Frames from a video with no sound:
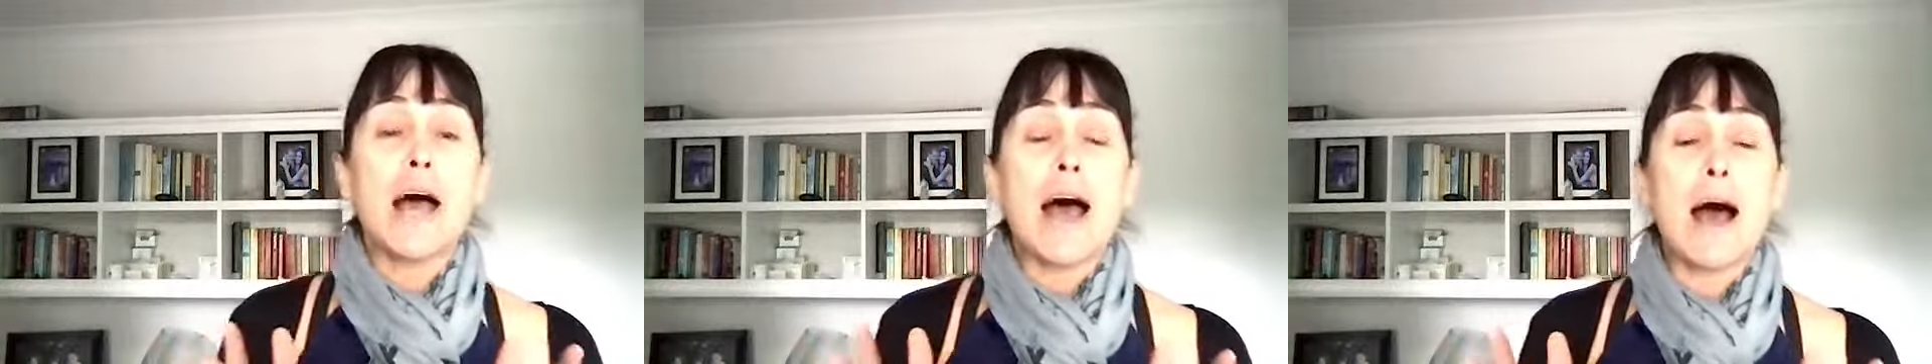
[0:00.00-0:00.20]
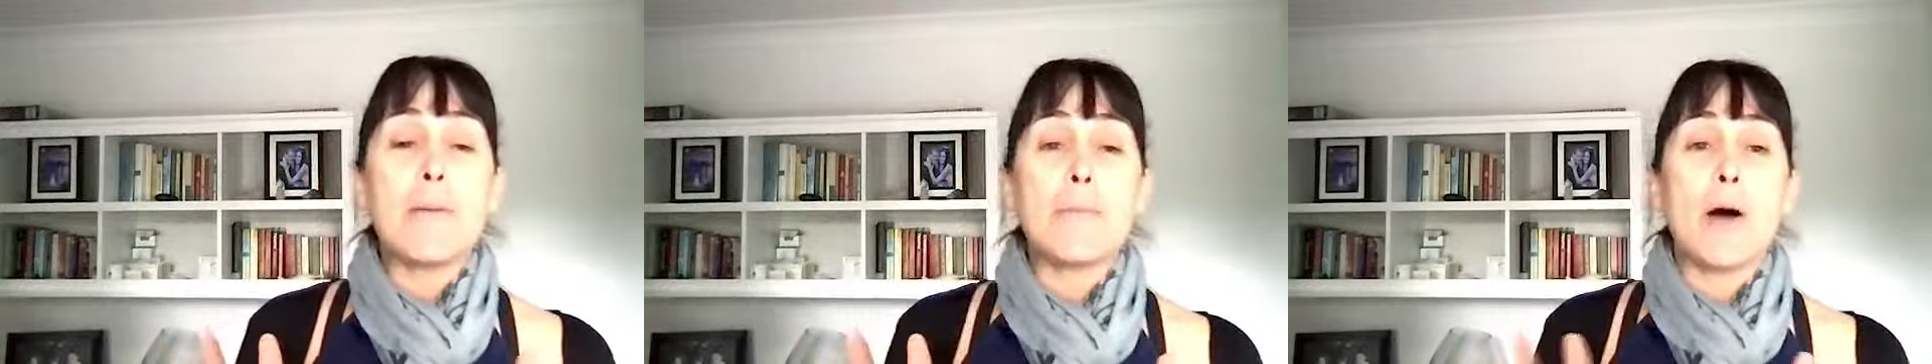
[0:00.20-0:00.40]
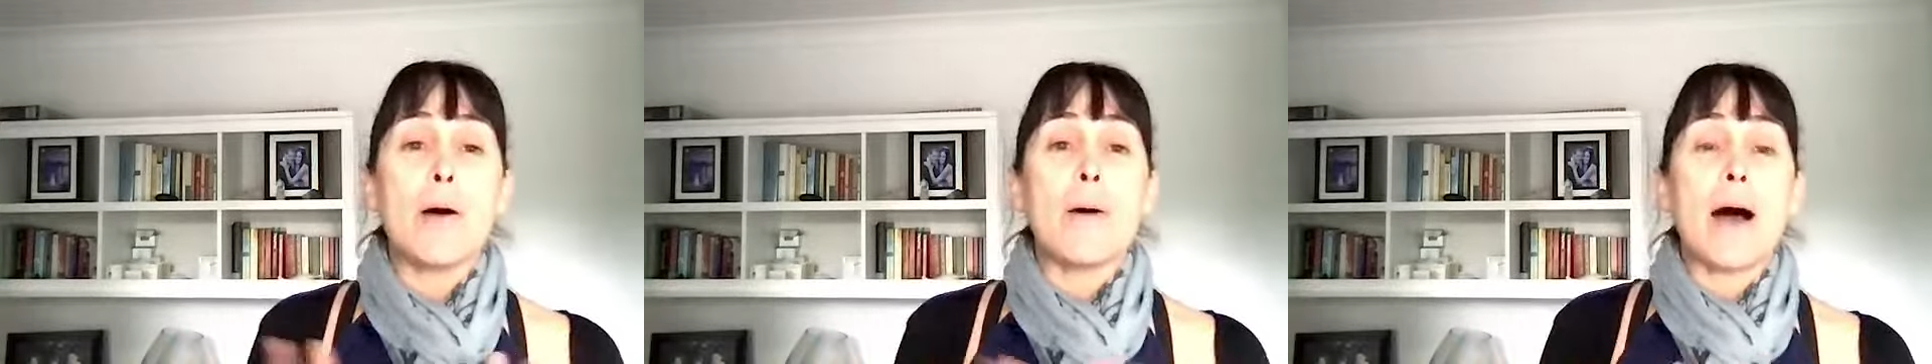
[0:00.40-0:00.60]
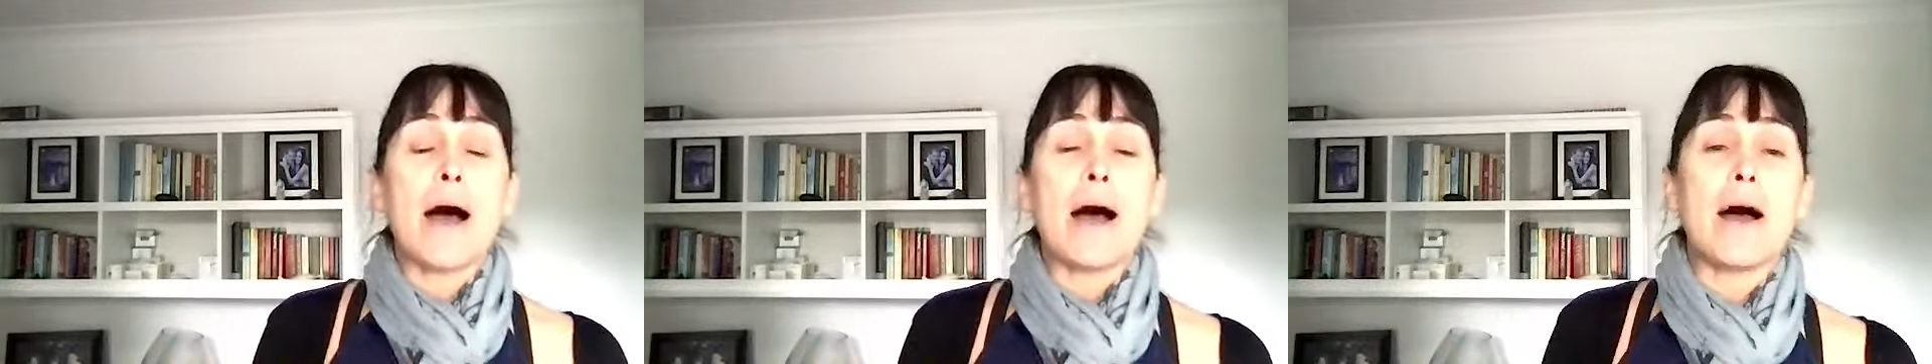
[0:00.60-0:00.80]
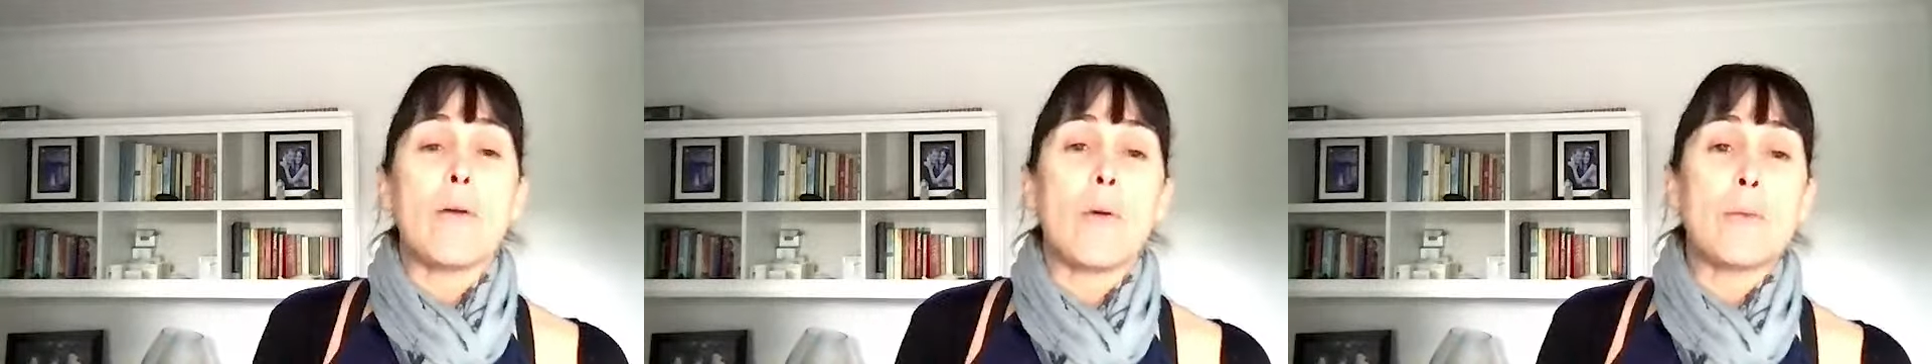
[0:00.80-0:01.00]

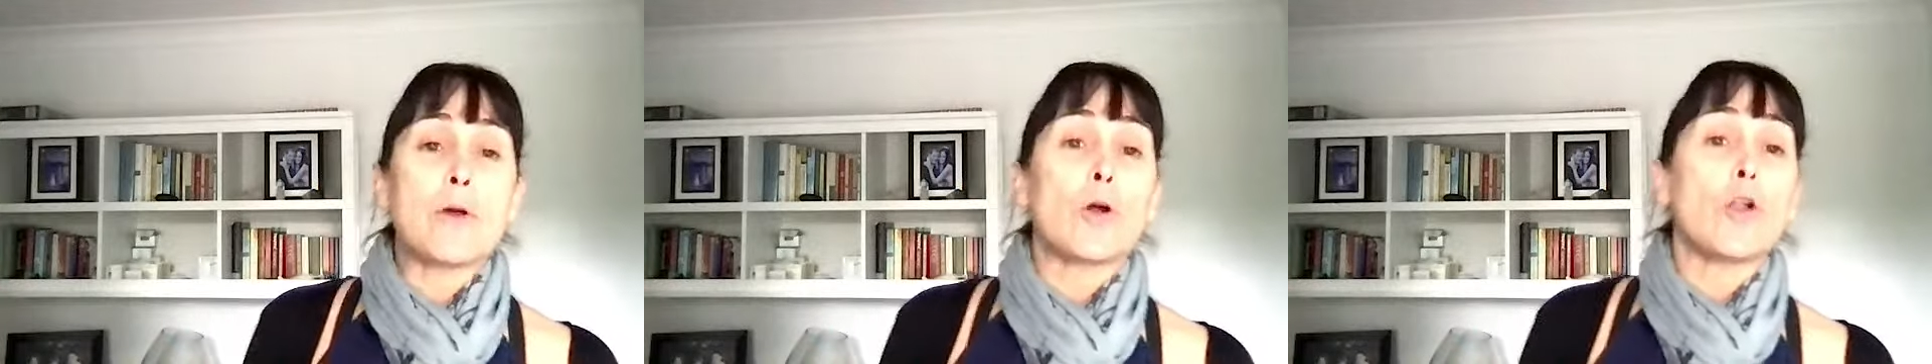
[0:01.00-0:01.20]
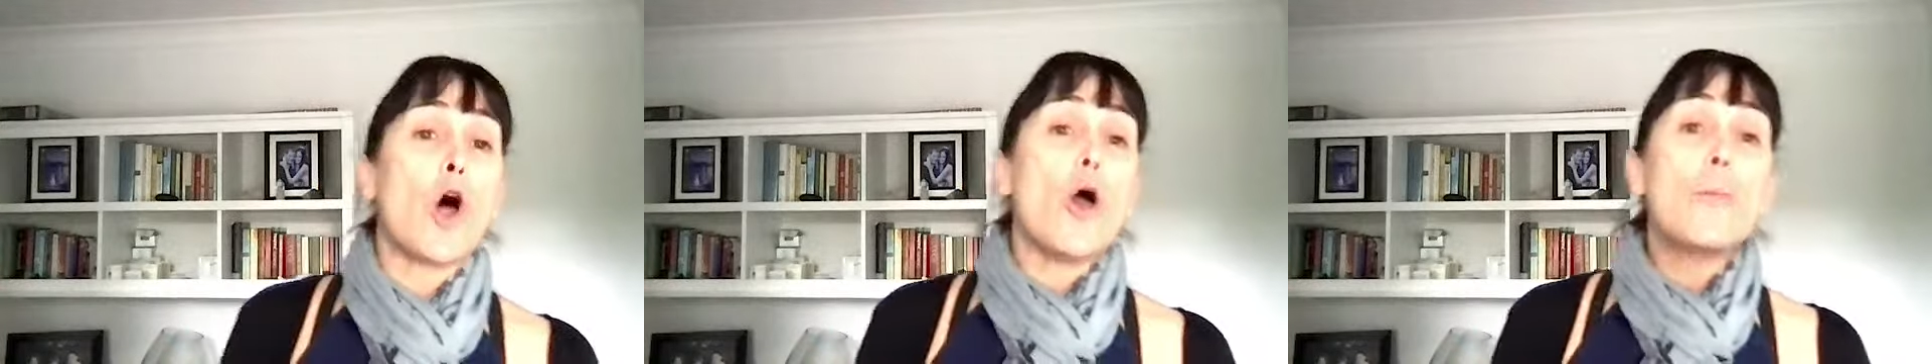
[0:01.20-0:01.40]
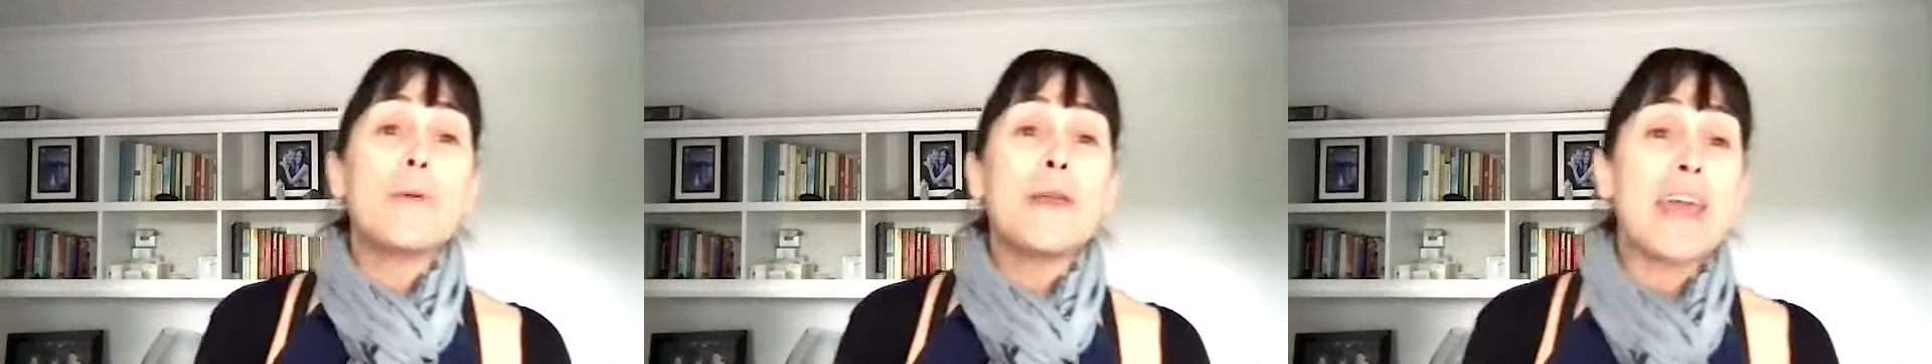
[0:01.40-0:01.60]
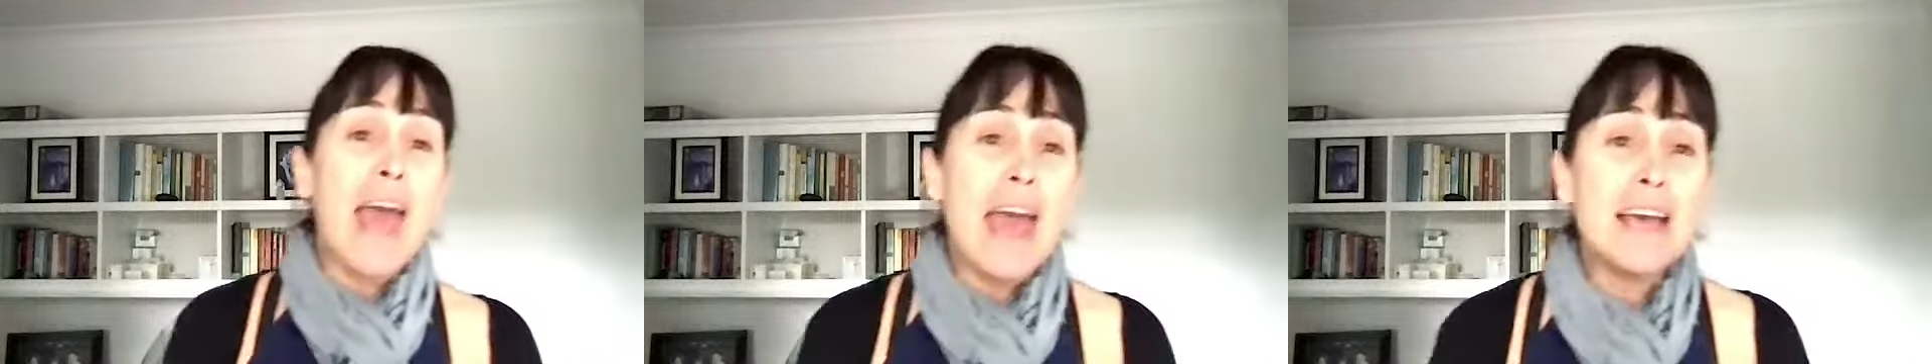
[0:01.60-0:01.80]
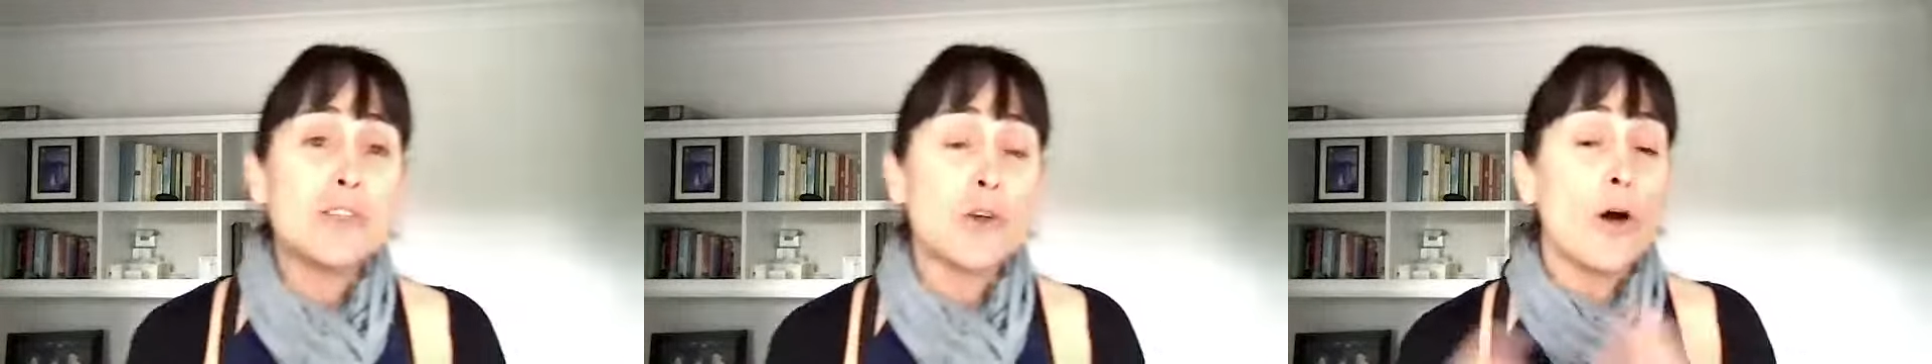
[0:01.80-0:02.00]
what we call OPKs,